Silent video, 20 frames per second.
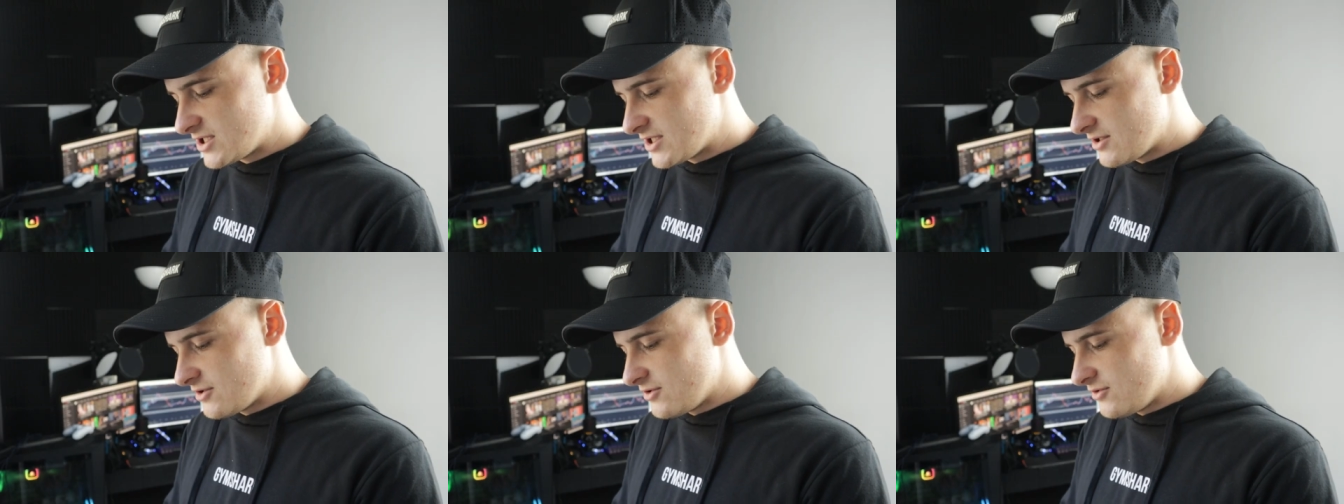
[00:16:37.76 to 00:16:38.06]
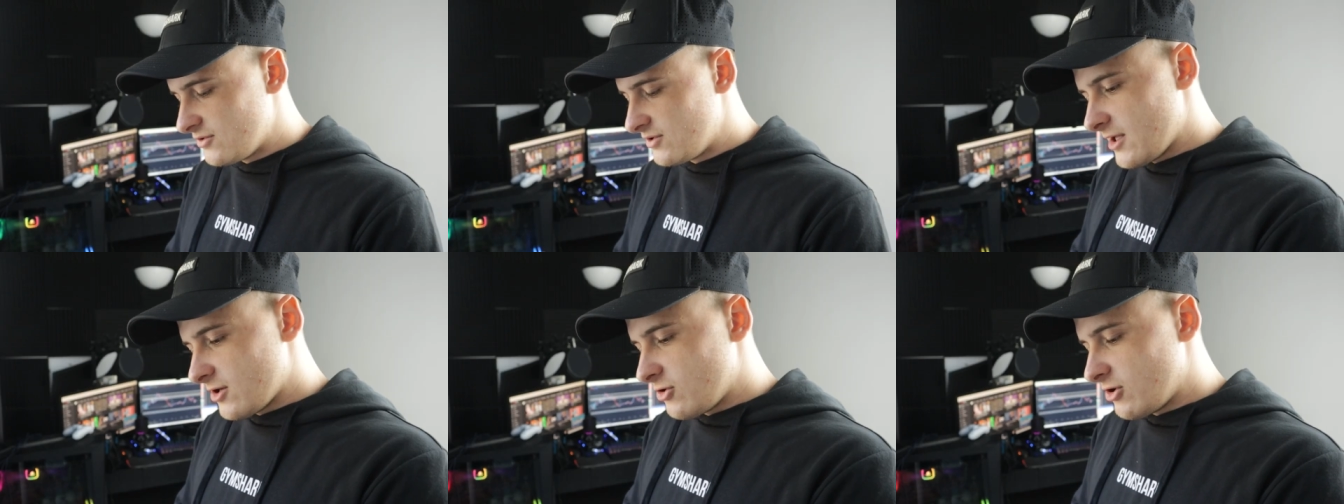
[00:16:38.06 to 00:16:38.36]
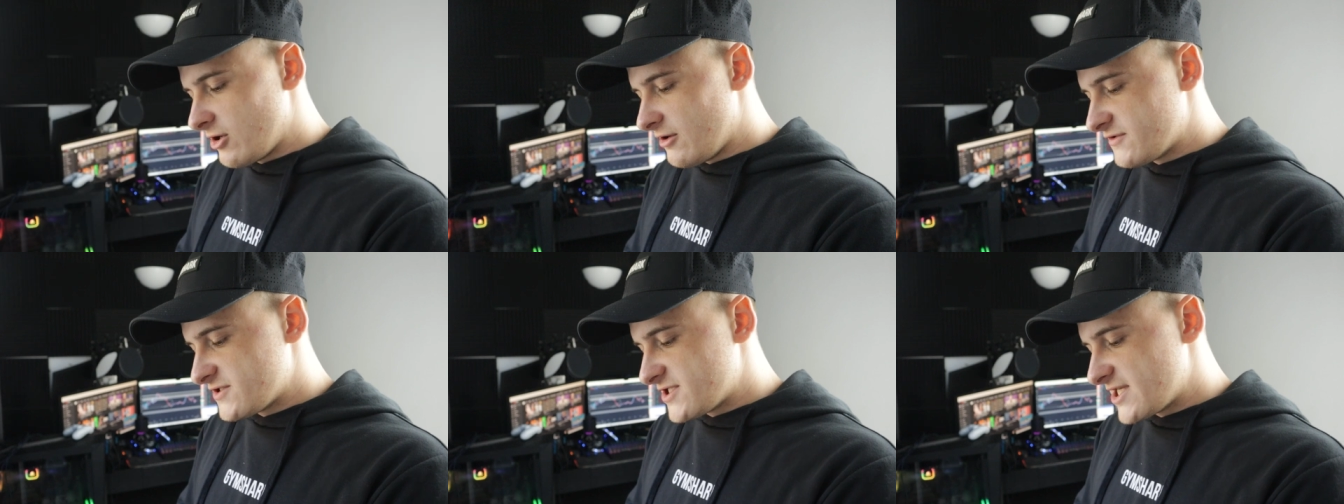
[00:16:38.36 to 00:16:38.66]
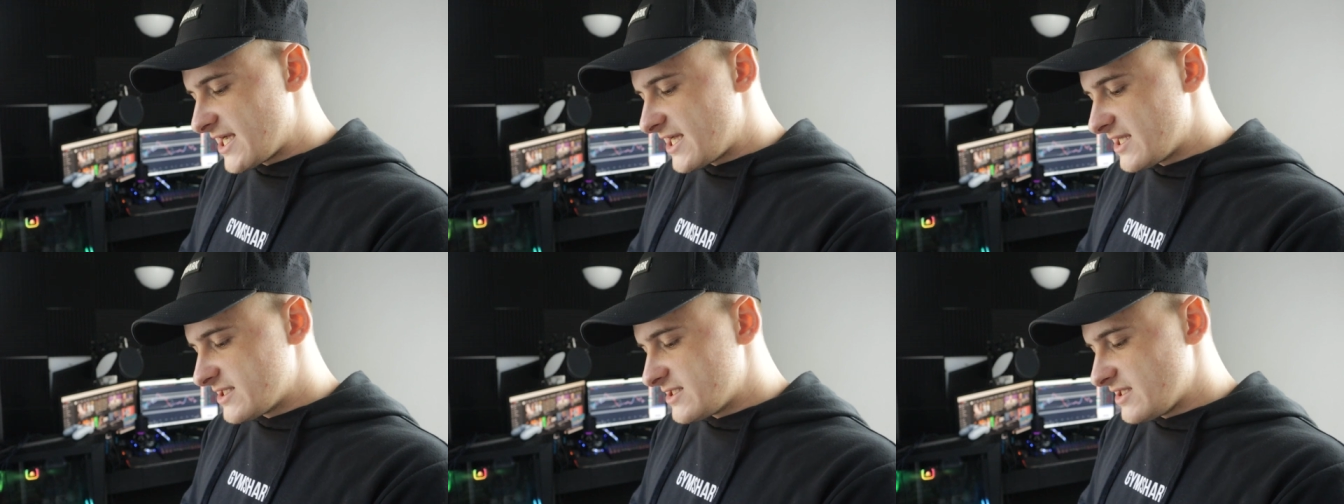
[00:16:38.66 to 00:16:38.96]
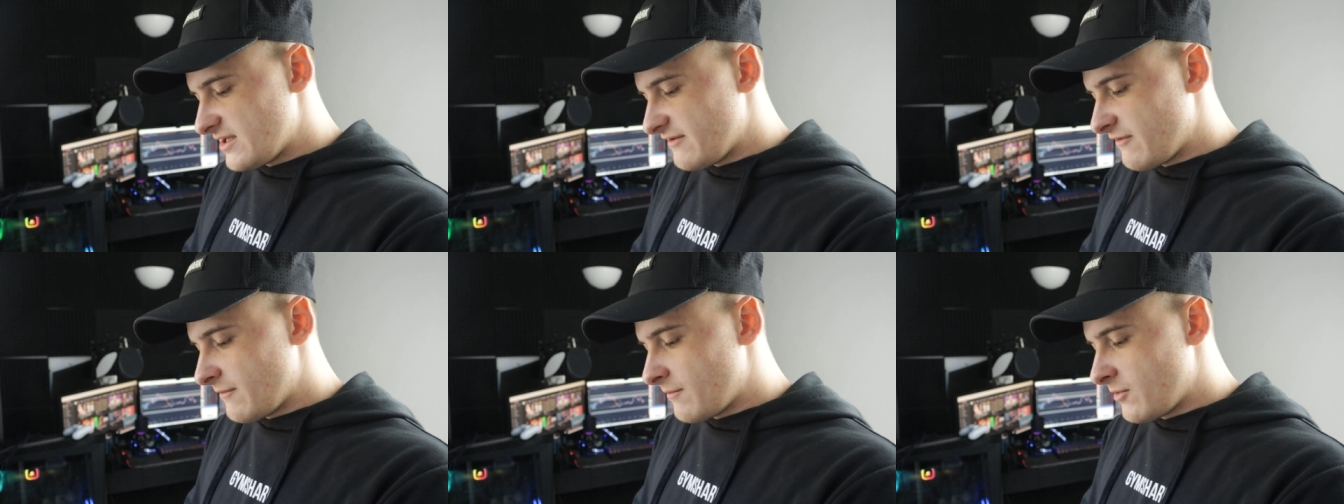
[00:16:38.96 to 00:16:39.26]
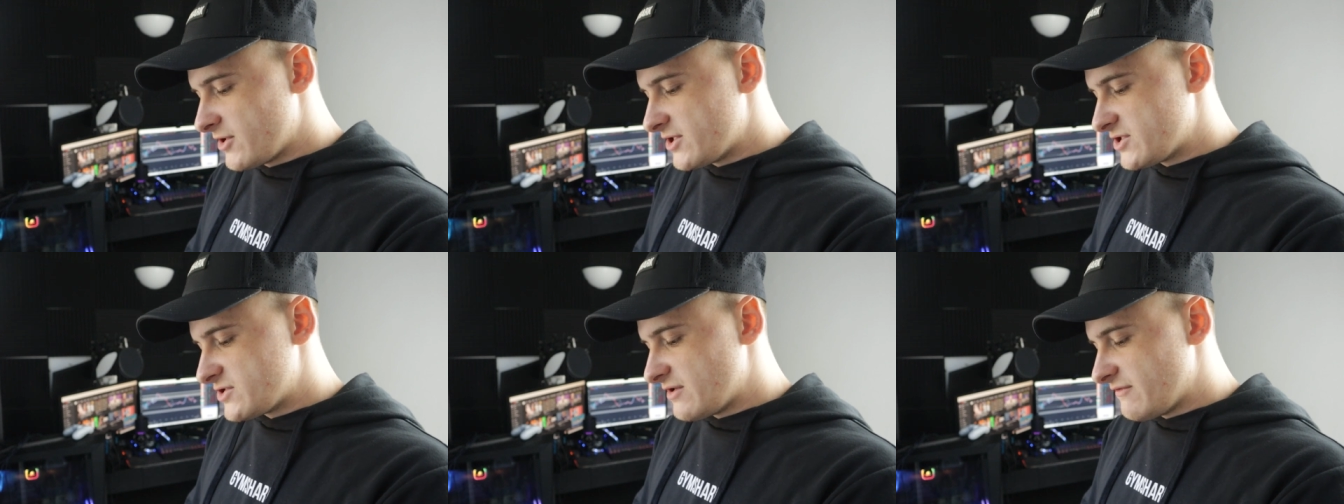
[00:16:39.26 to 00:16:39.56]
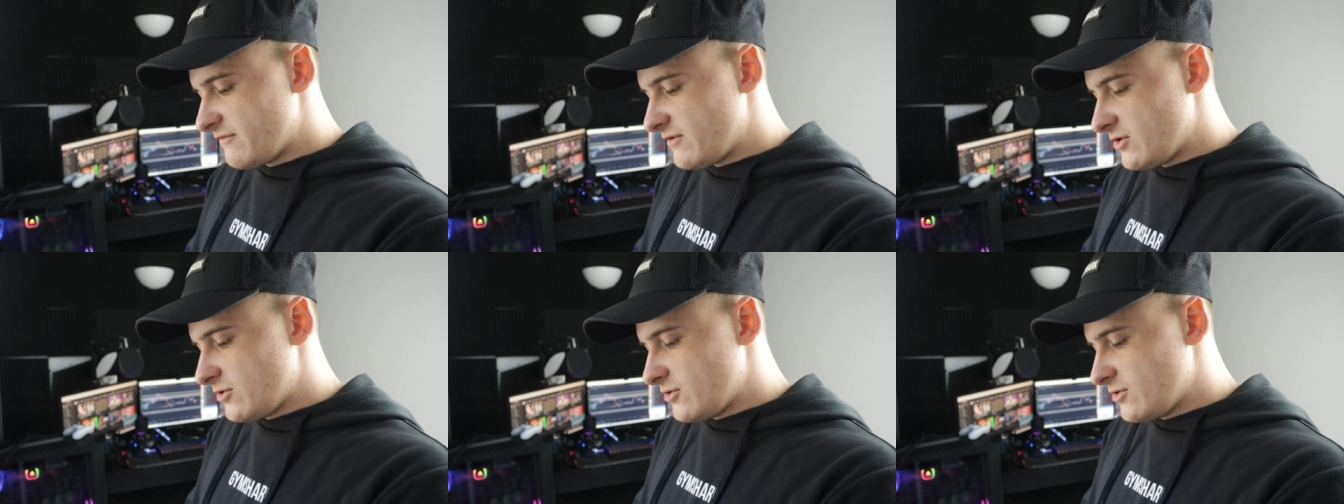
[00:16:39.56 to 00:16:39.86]
I know the graph's sad. If I'm honest
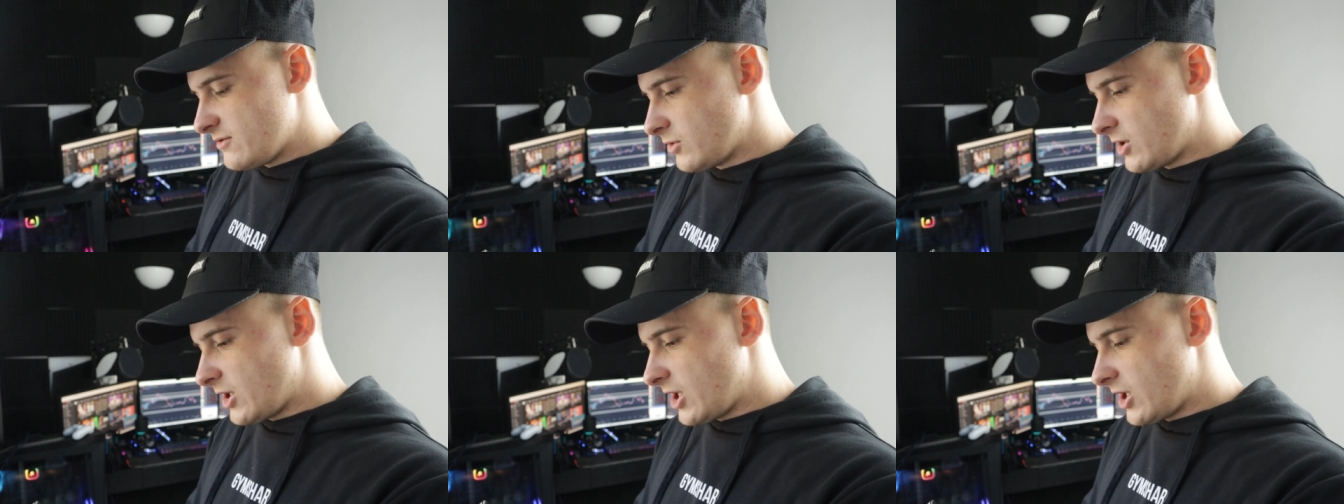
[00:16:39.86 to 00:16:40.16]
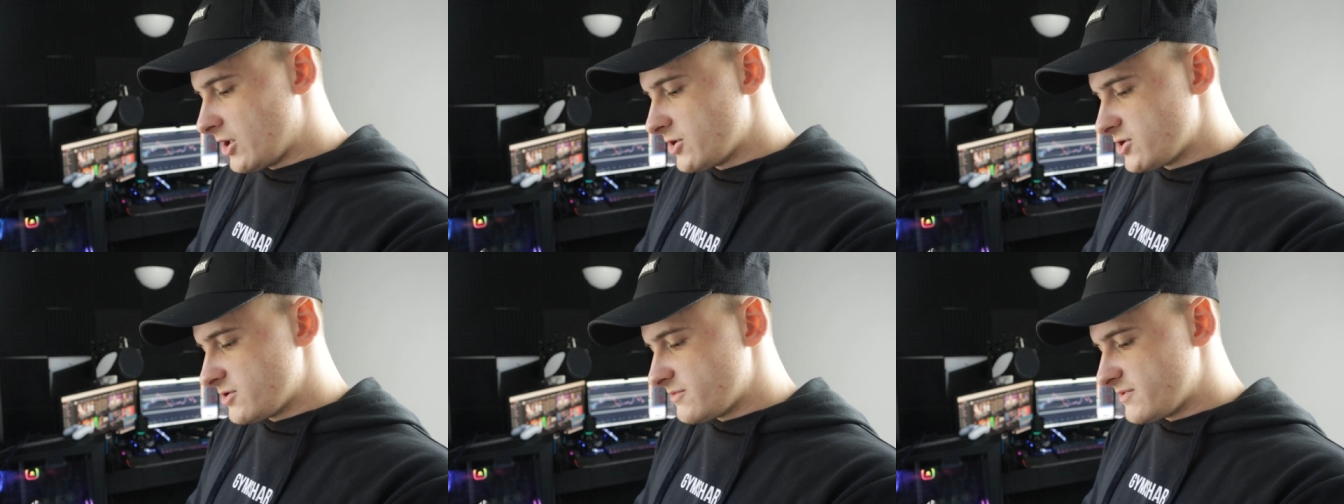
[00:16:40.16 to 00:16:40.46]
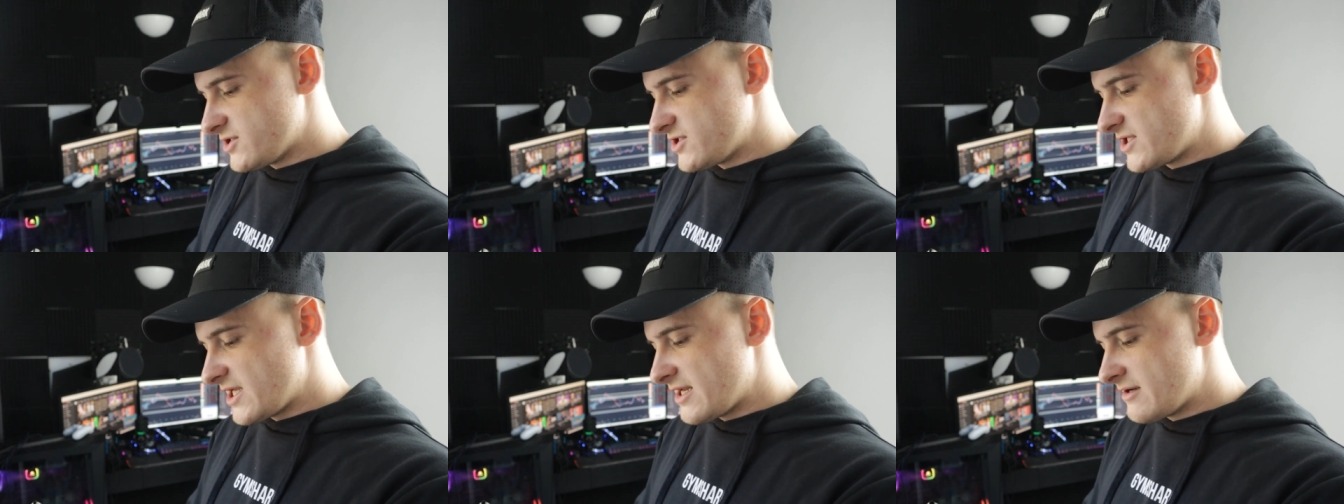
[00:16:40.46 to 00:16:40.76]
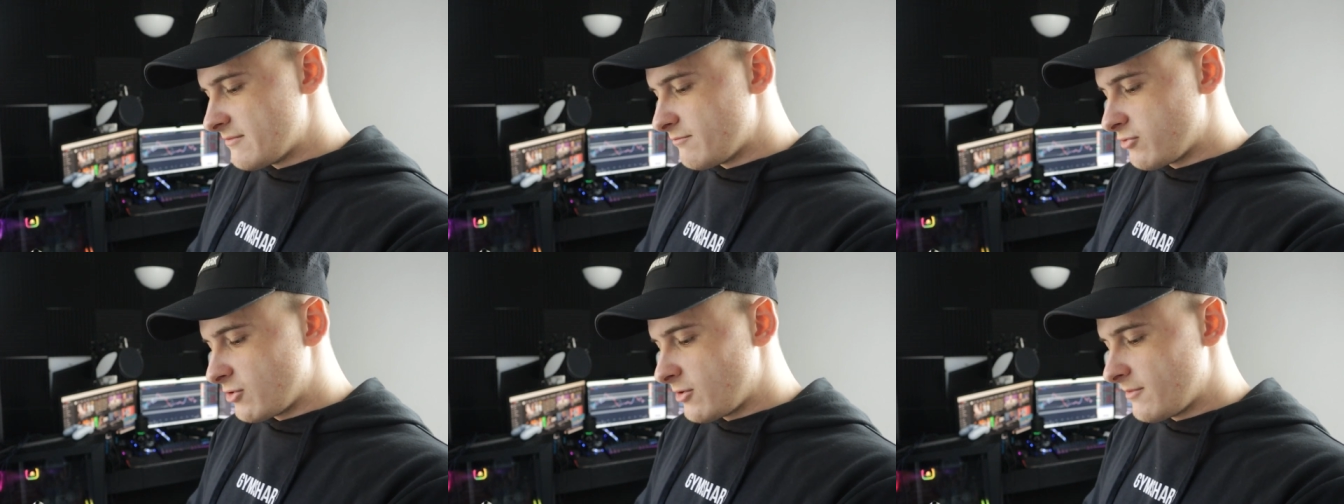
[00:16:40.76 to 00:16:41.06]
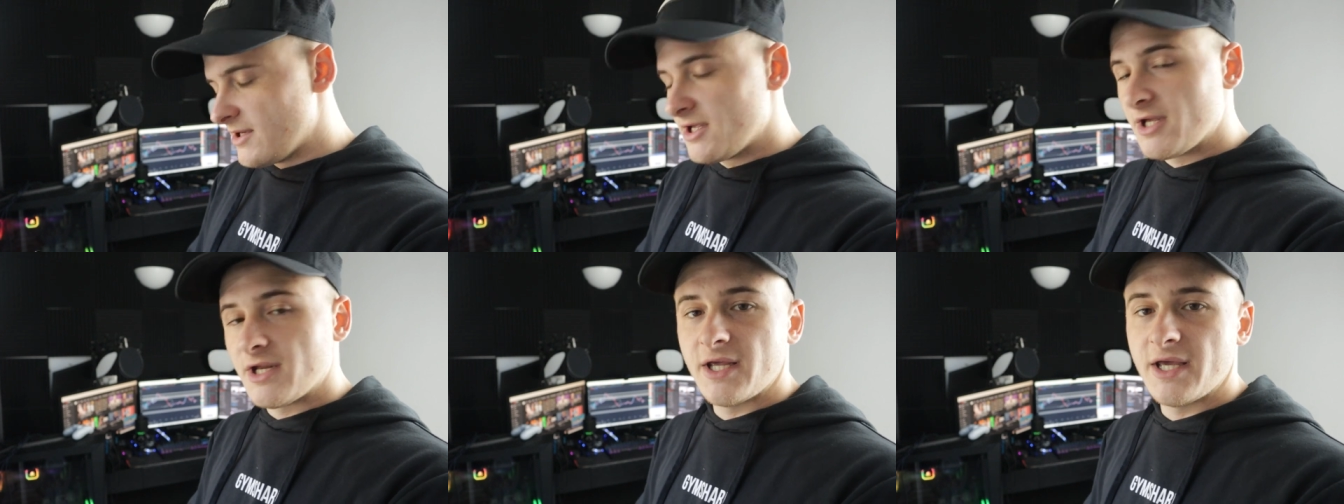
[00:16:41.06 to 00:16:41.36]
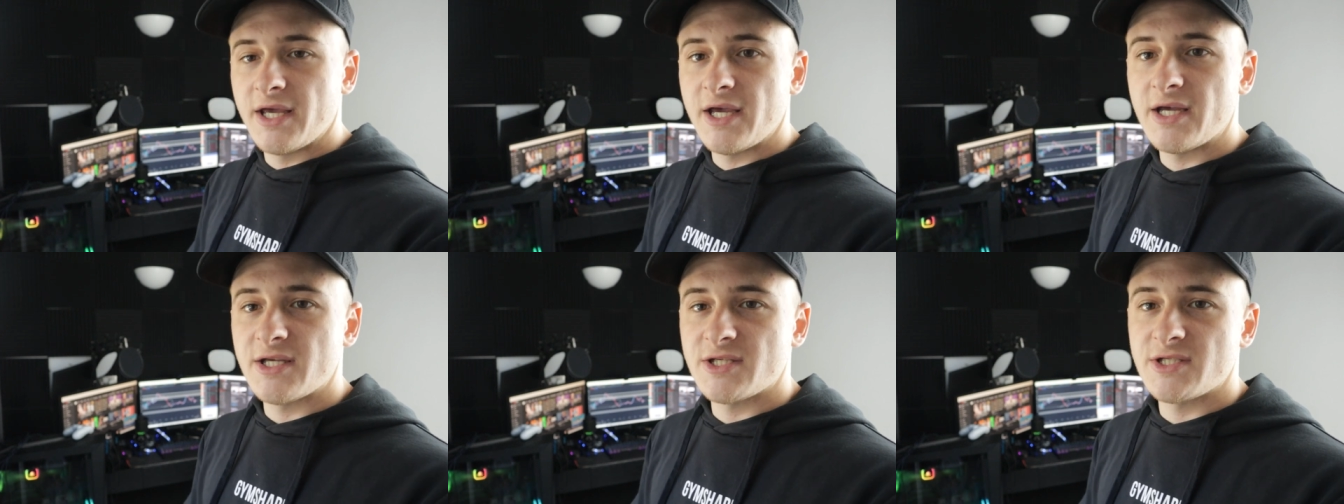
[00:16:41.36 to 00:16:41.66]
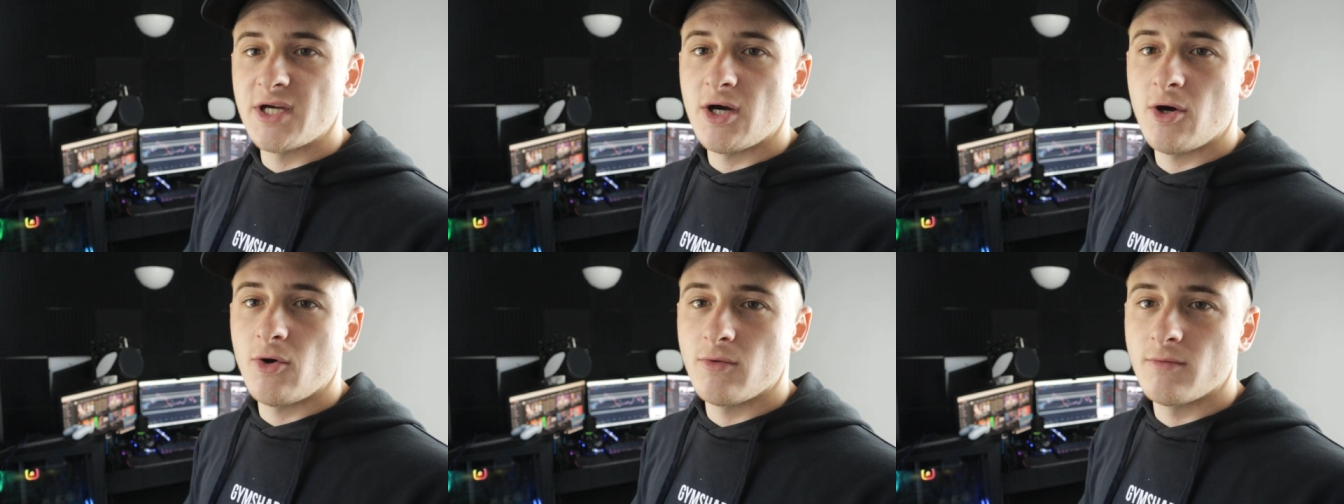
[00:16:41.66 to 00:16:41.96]
with you, we're 100% probably going to hit a
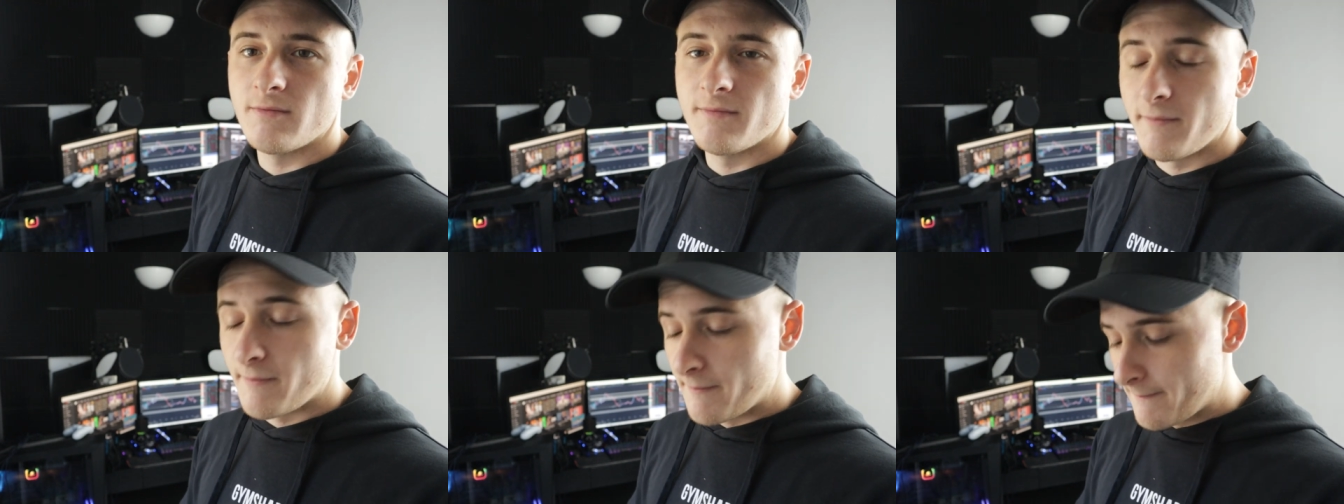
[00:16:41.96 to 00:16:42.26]
sell.